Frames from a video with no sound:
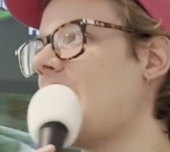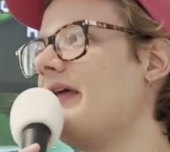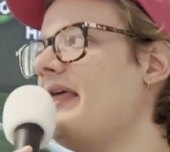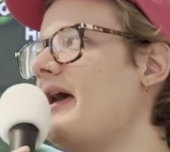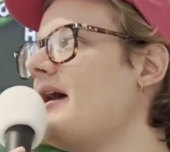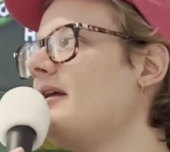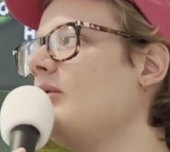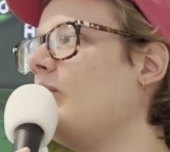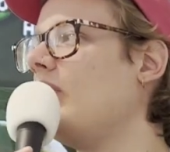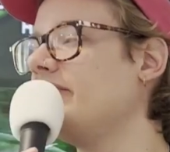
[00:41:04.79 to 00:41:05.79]
And
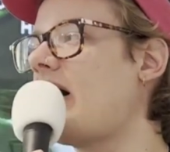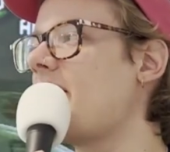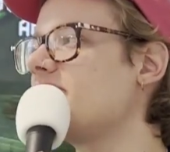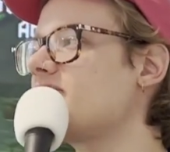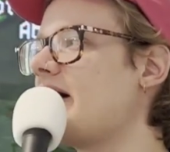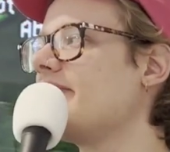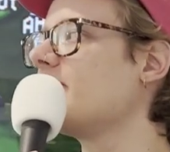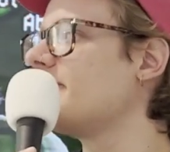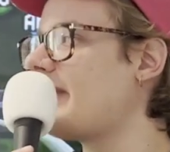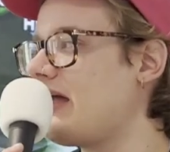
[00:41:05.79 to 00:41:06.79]
then one time I was driving
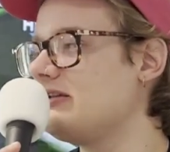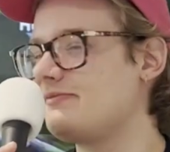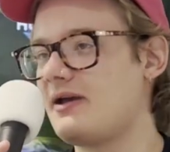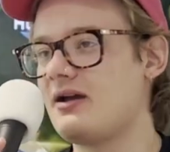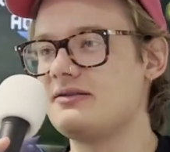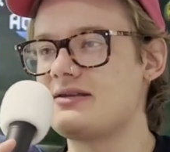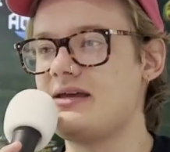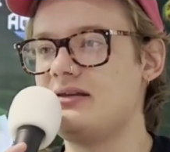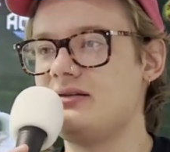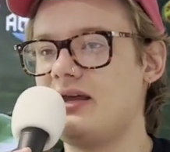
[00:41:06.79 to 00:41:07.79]
with Maddie's parents,
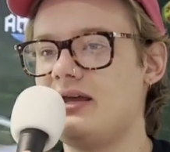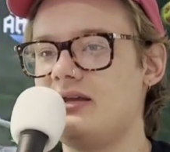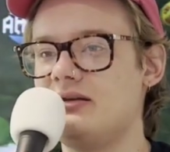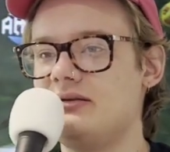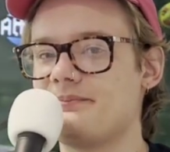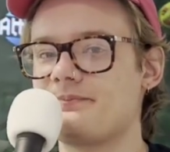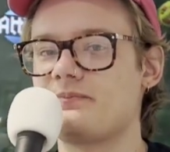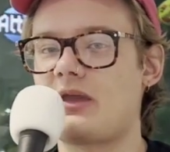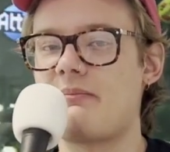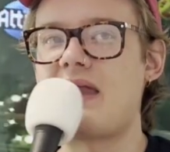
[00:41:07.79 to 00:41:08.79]
and
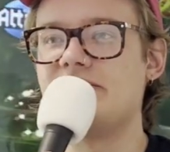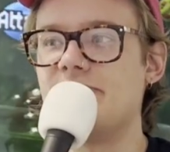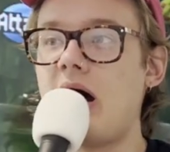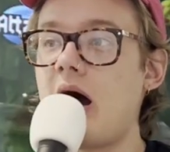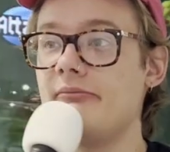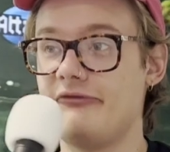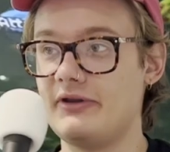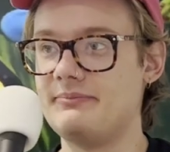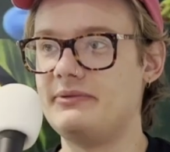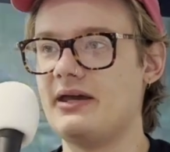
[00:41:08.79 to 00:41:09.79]
Maddie's mom
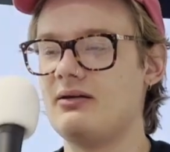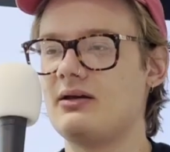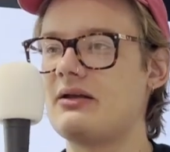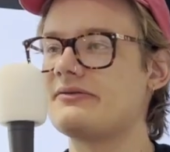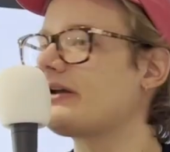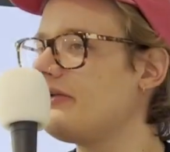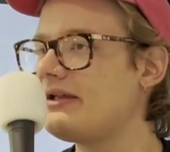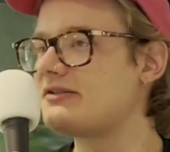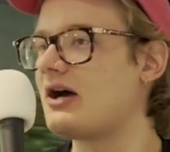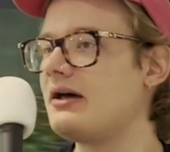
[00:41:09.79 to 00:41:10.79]
flipped it, and I was like, oh,
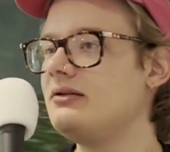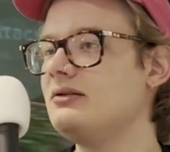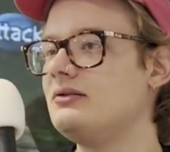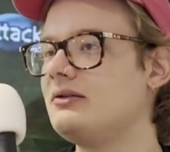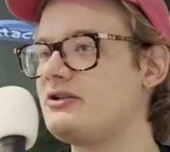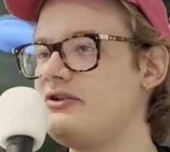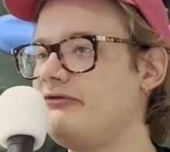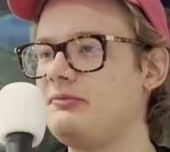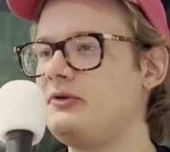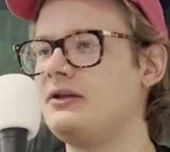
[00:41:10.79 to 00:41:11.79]
that's odd. Like she
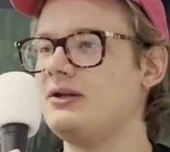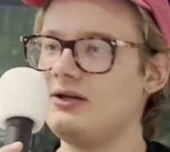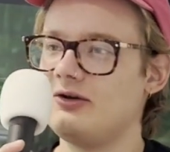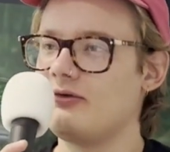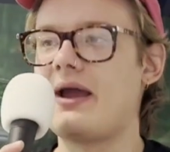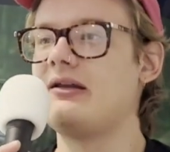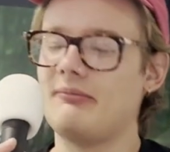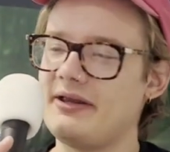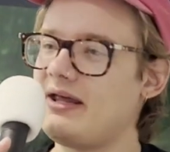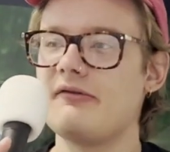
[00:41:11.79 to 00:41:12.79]
flipped it
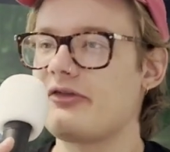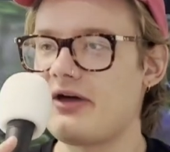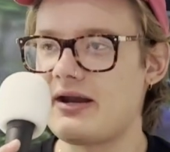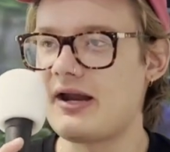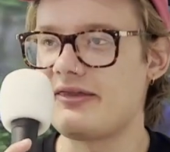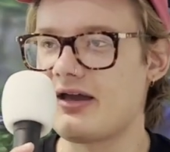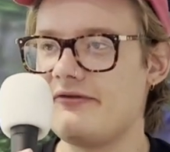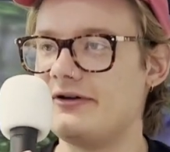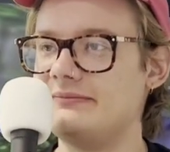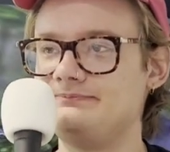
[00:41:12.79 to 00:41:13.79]
randomly. I never thought anything
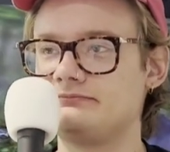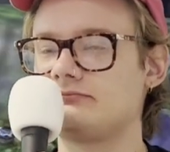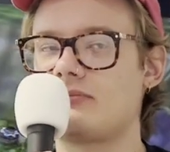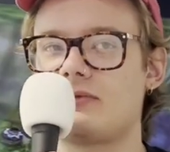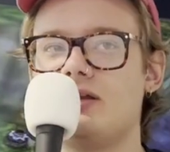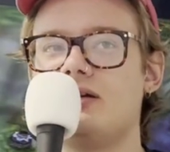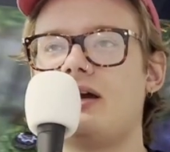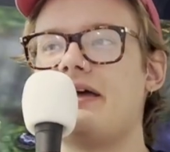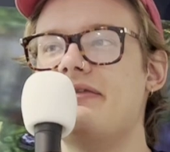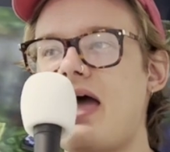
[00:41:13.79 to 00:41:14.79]
of it. Mm-hmm.
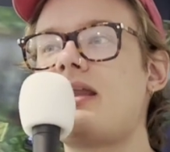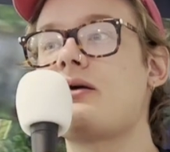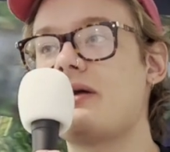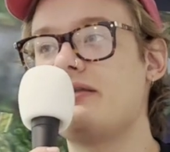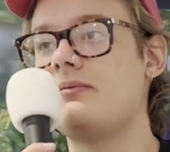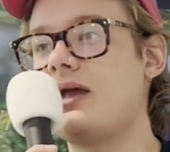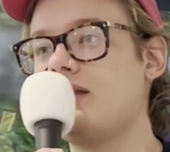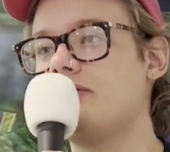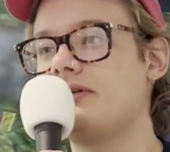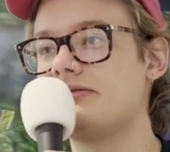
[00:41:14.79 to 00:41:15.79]
And then I read the
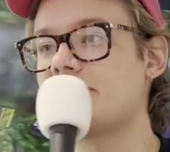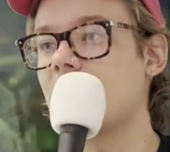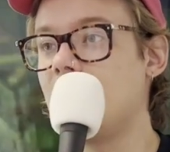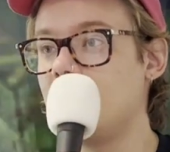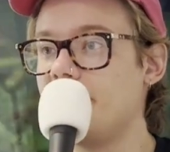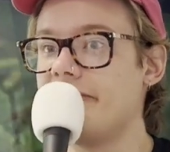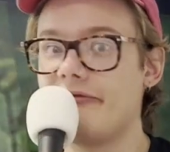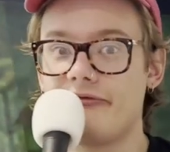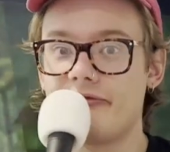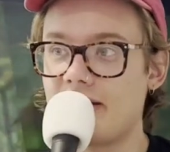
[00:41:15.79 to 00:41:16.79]
manual, and I was like, holy
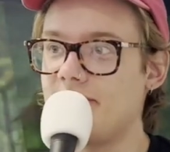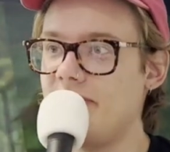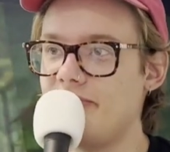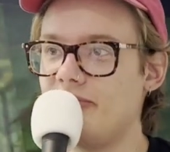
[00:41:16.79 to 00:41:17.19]
frick, people.